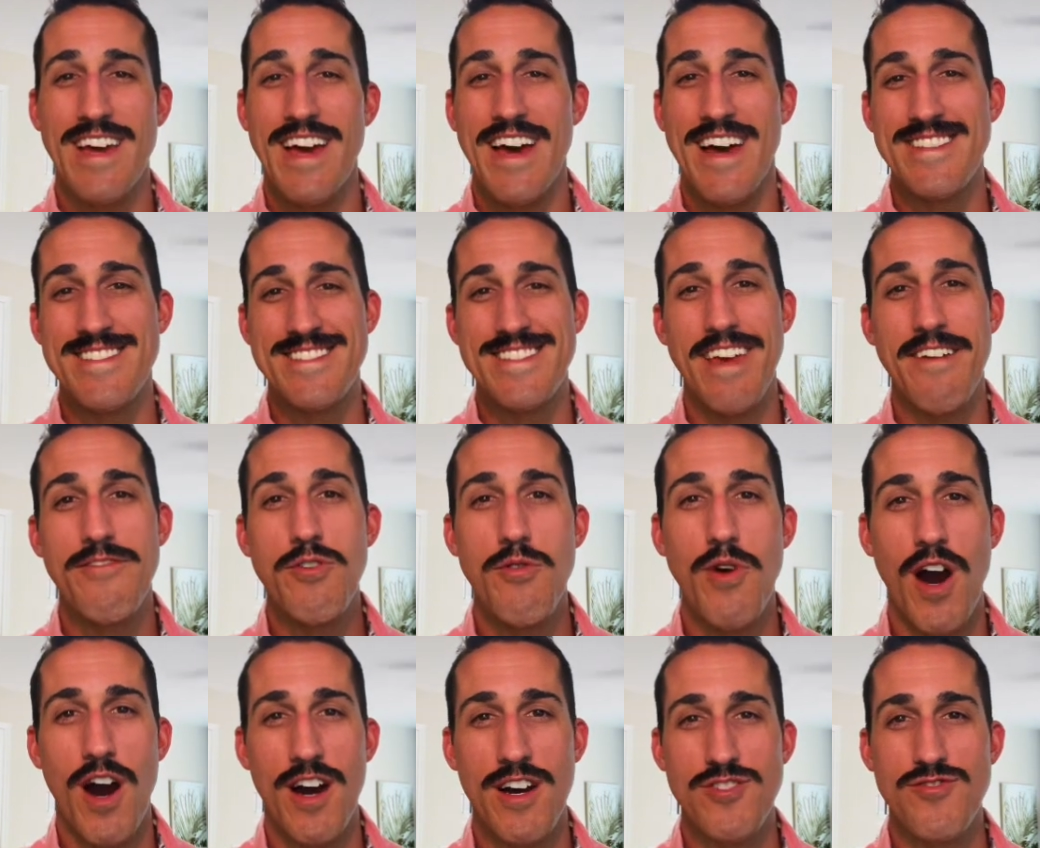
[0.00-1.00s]
and save you
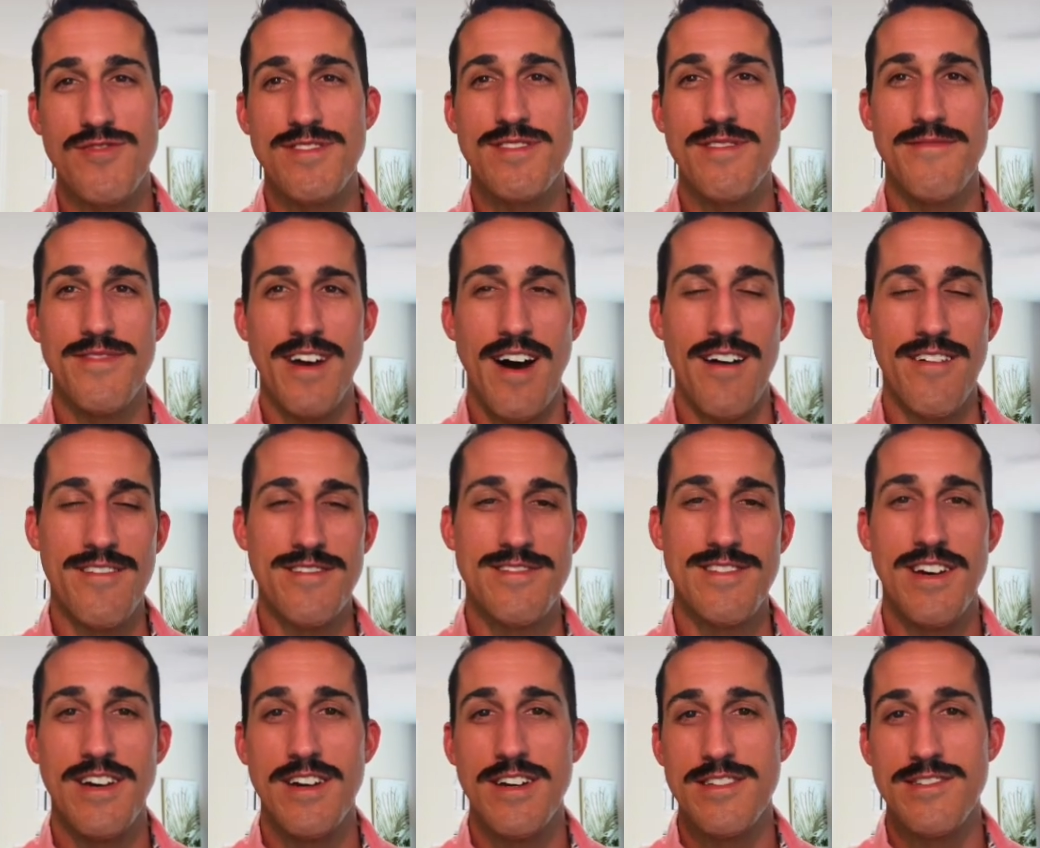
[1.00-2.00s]
hundreds of dollars,
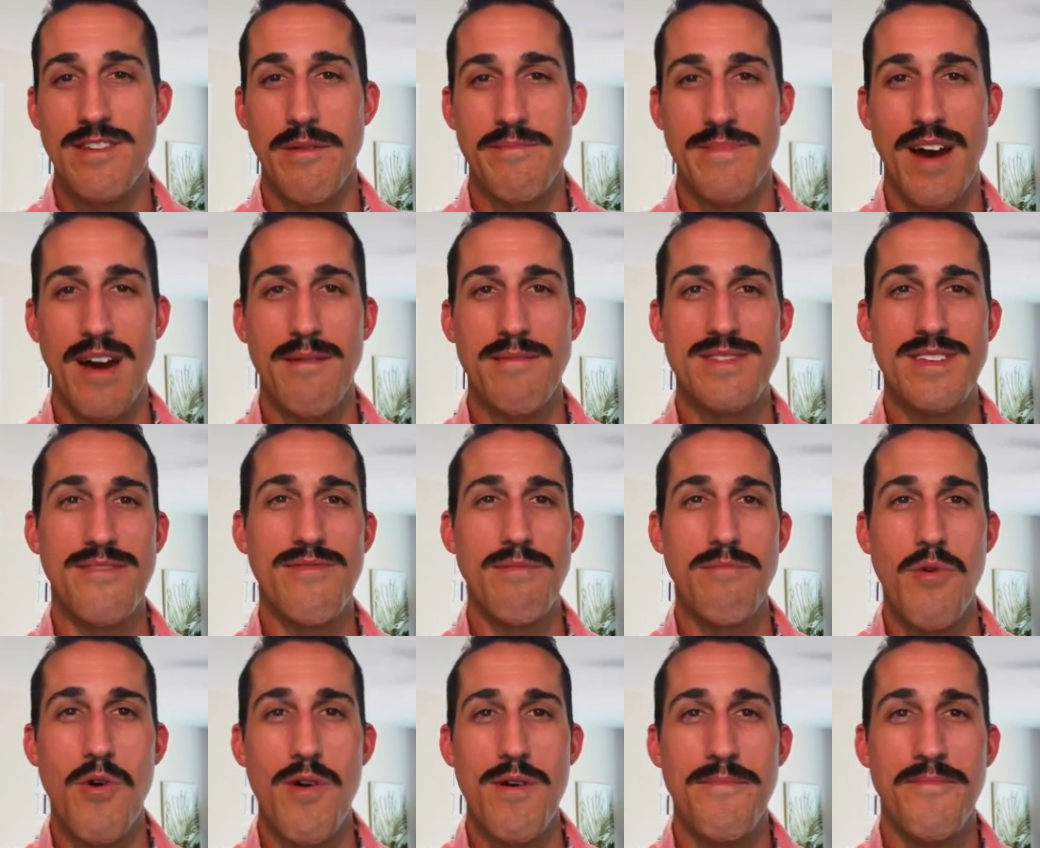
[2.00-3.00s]
sometimes even
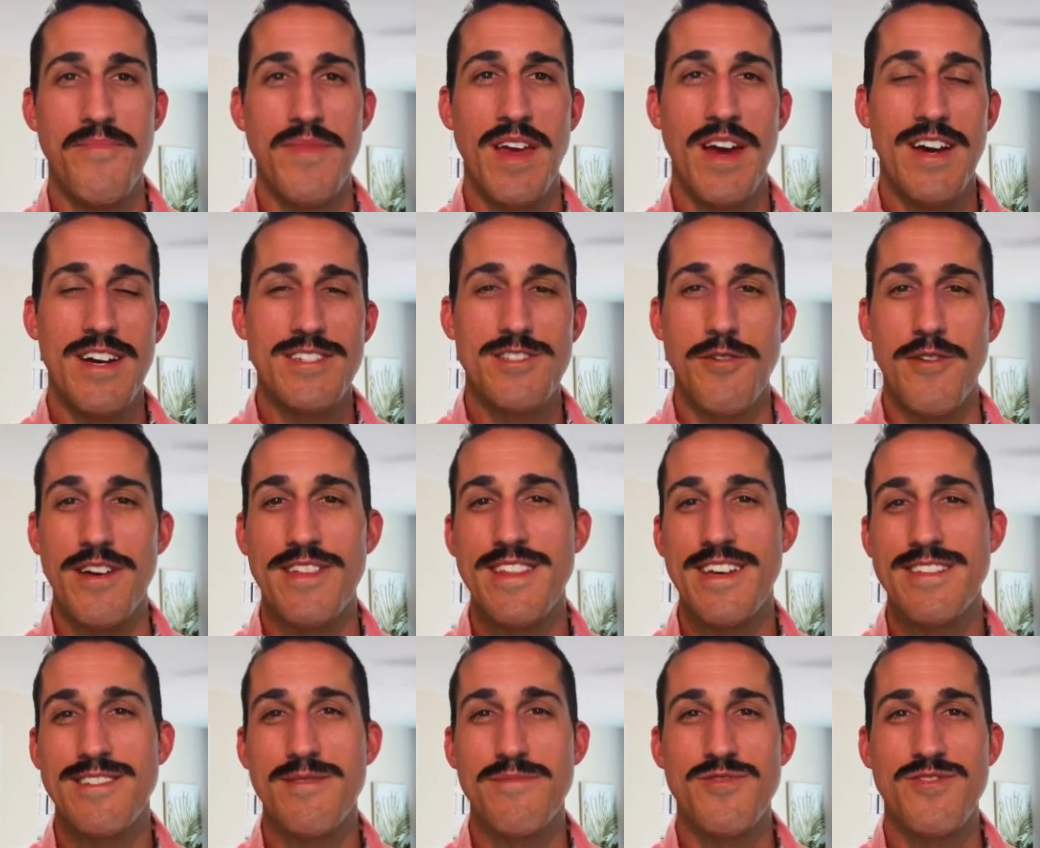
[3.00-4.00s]
more. So hit
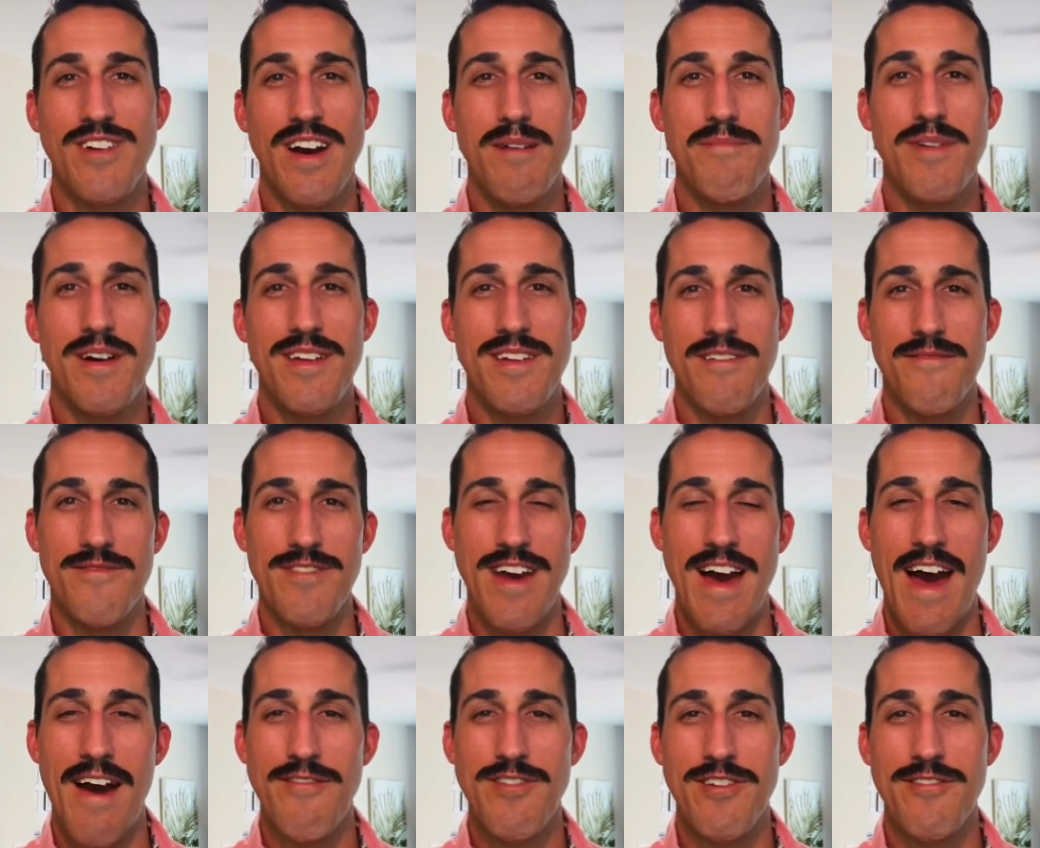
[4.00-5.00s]
that subscribe button if you
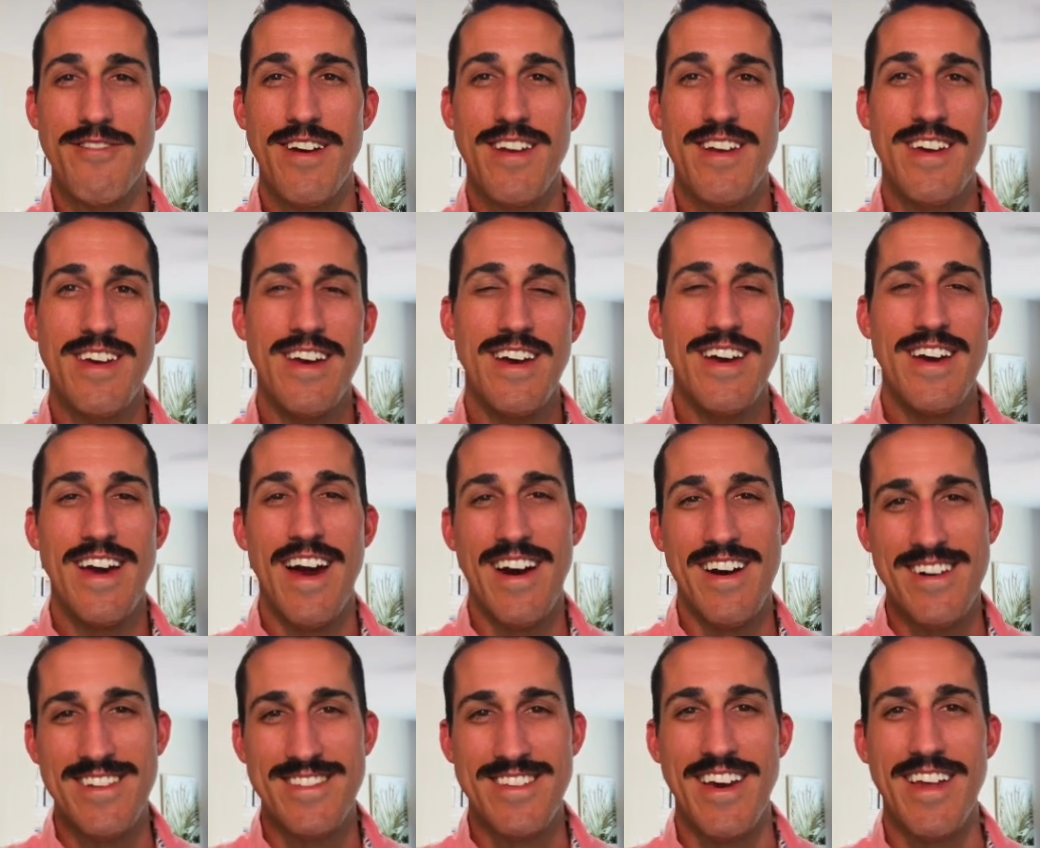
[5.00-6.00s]
haven't already, and
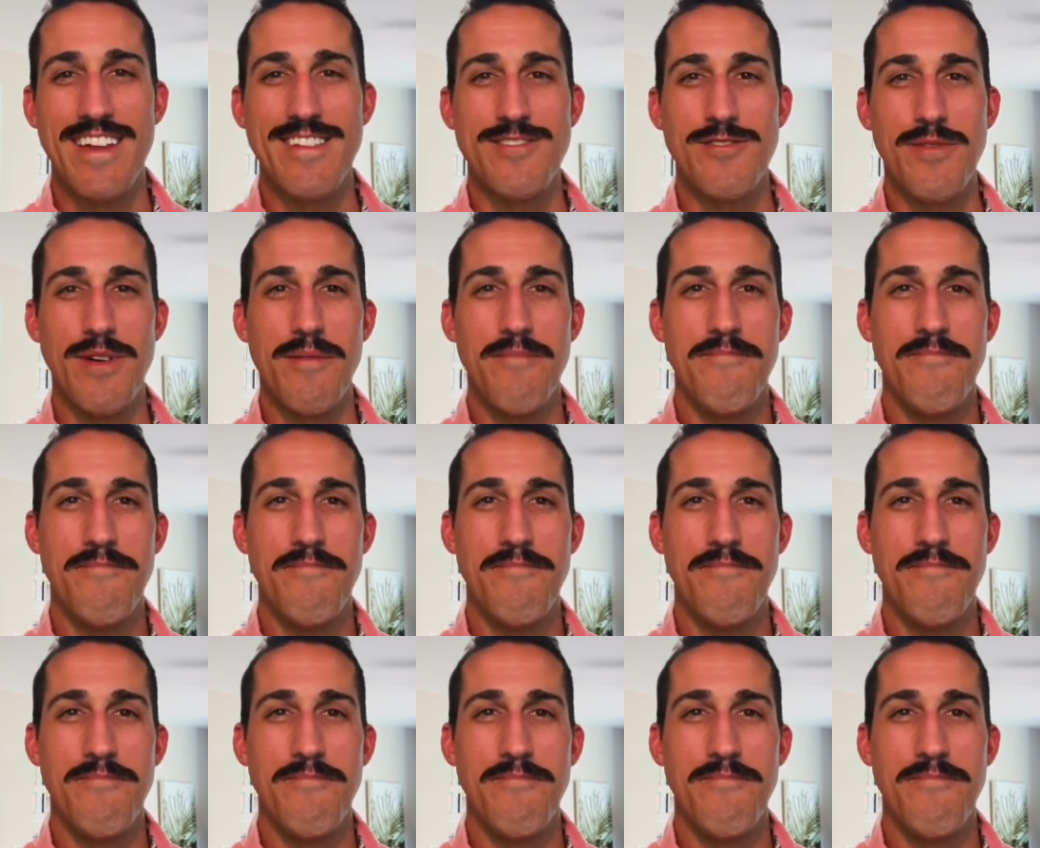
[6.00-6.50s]
let's get into it.